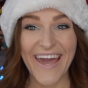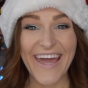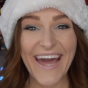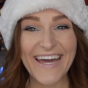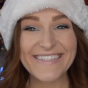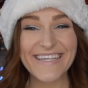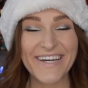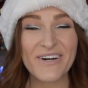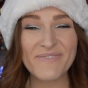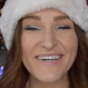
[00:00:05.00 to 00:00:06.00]
Hey guys,
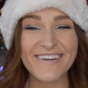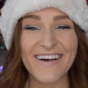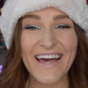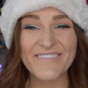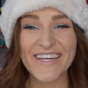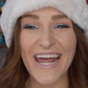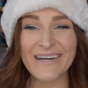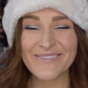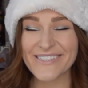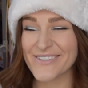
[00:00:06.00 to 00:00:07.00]
I hope that you're all having an
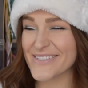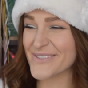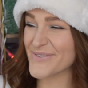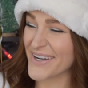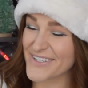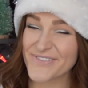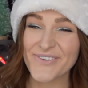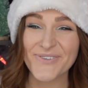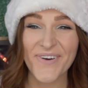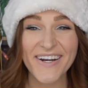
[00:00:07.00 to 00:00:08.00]
absolutely
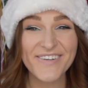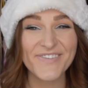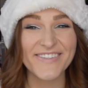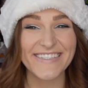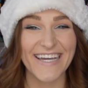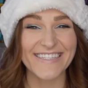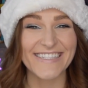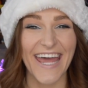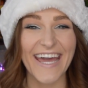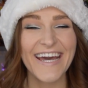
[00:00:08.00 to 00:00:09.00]
wonderful, wonderful day
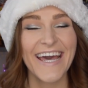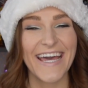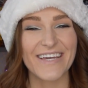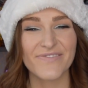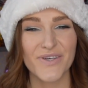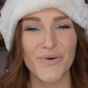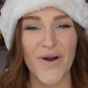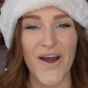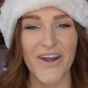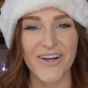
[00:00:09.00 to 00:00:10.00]
today. If you
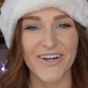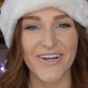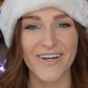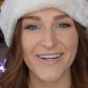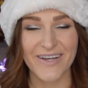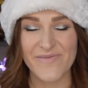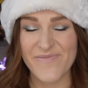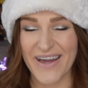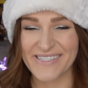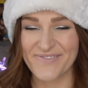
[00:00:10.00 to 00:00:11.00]
are coming
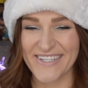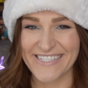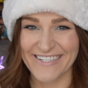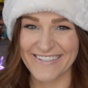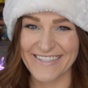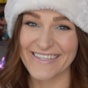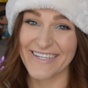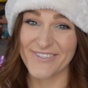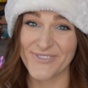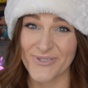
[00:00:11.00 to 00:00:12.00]
back to my channel, then
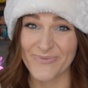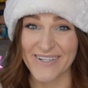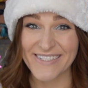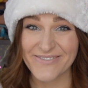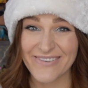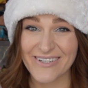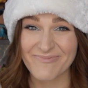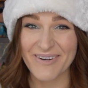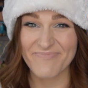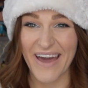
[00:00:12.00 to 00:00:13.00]
thank you so much and
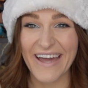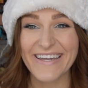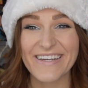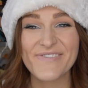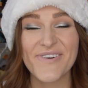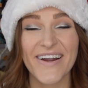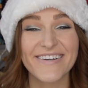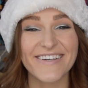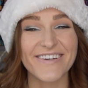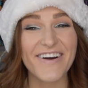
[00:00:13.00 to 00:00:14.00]
welcome on back. And if you
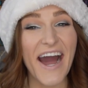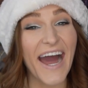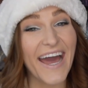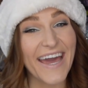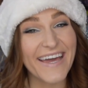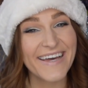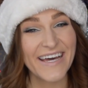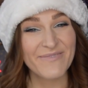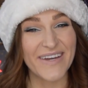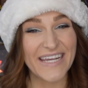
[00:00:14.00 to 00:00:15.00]
are new, hi,
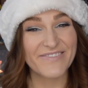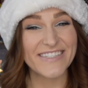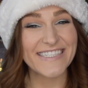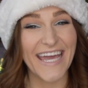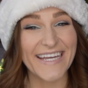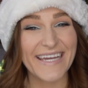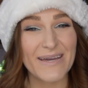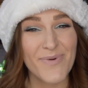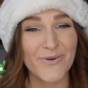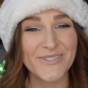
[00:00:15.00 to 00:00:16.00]
my name is Katie.
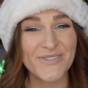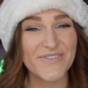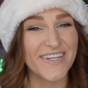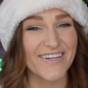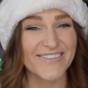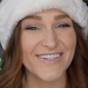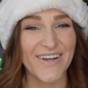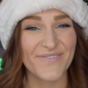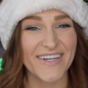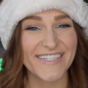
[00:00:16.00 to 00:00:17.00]
I post new videos here
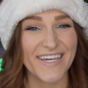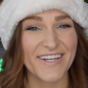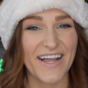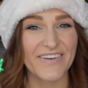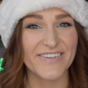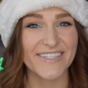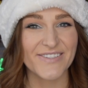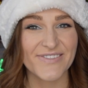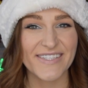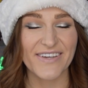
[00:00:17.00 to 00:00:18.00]
on my channel every
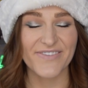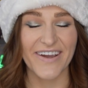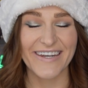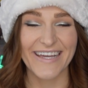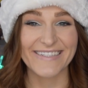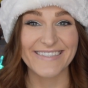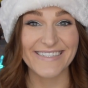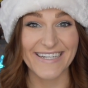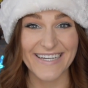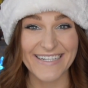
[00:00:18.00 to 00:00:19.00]
Tuesday, Friday, and
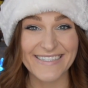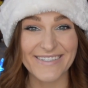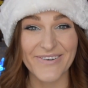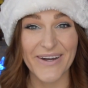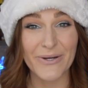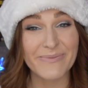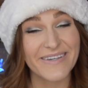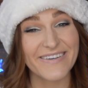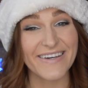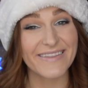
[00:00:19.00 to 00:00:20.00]
Sunday. So I hope
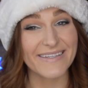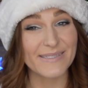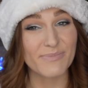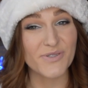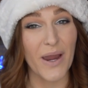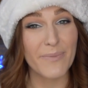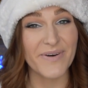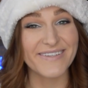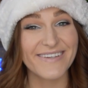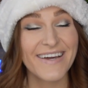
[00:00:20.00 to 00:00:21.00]
that you'll hit that subscribe
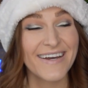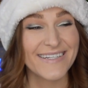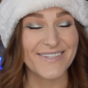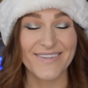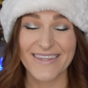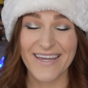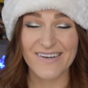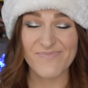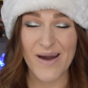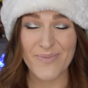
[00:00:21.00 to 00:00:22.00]
button so that they
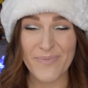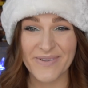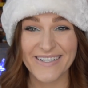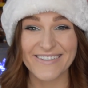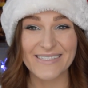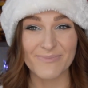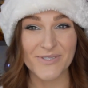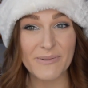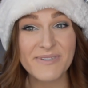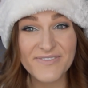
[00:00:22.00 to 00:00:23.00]
all pop up in your
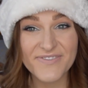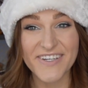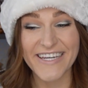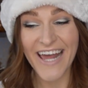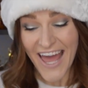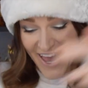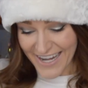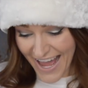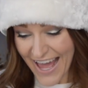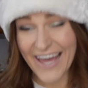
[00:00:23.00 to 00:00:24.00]
subscription feed.
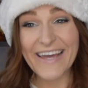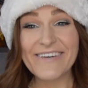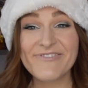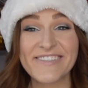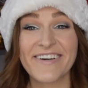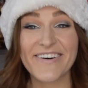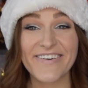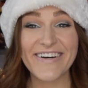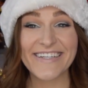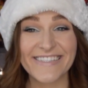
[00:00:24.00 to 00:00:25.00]
And I am
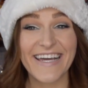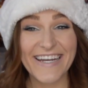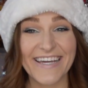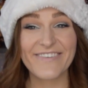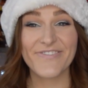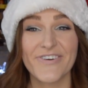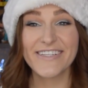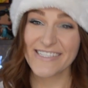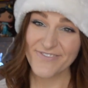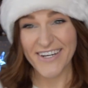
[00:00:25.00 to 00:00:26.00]
so excited for
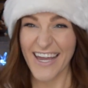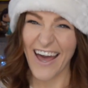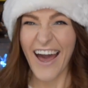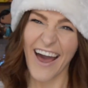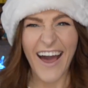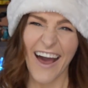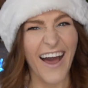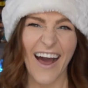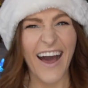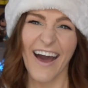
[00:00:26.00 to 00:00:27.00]
this
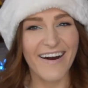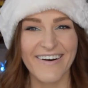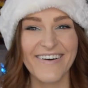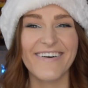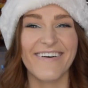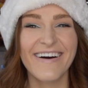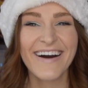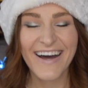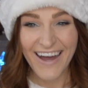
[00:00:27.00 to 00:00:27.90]
video!